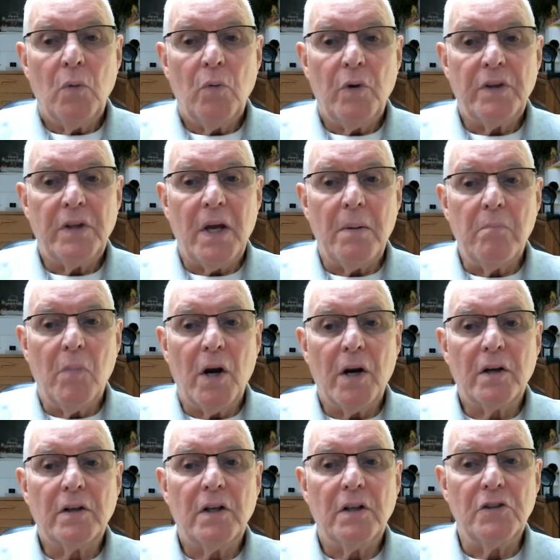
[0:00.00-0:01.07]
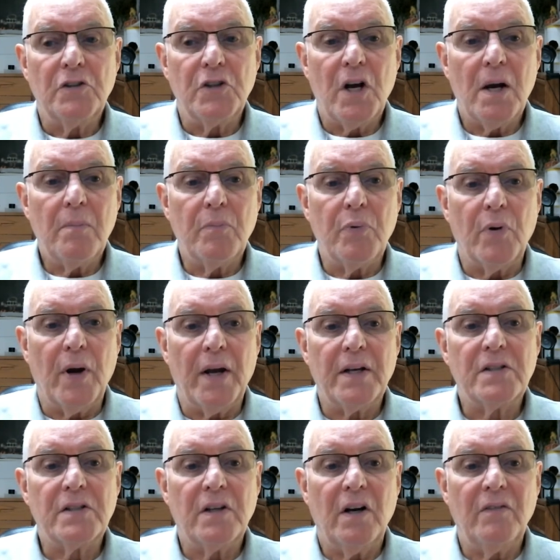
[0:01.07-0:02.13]
with a marked job
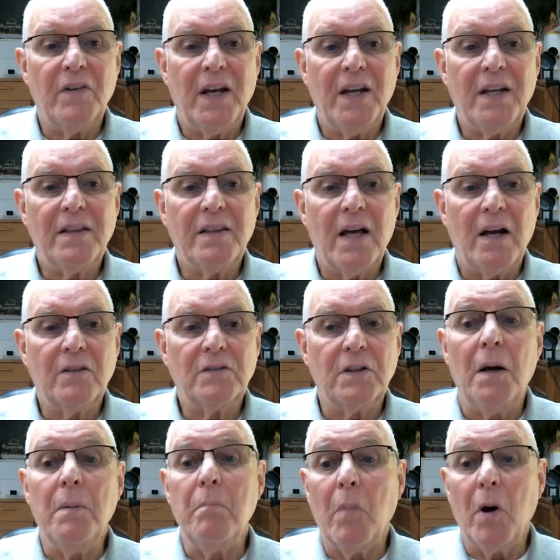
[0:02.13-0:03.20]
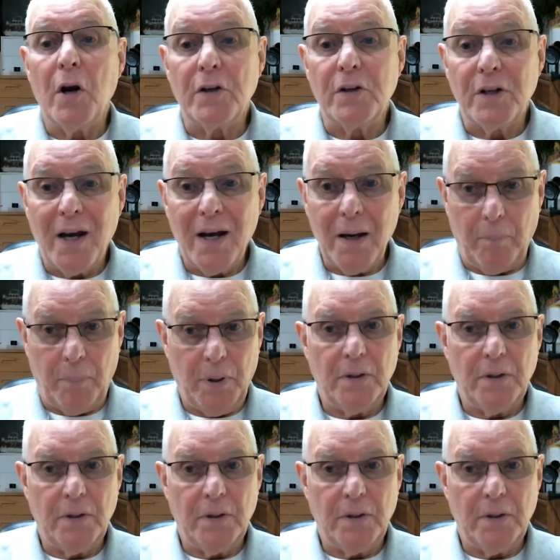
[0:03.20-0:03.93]
price of a marked up